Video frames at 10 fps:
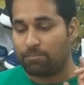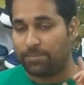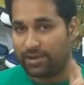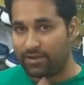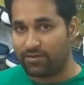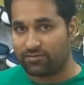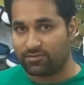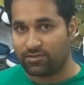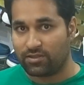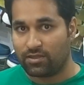
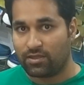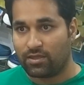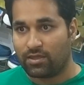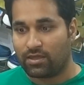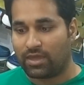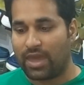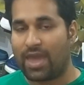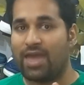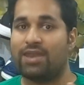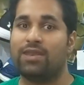players
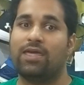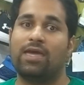can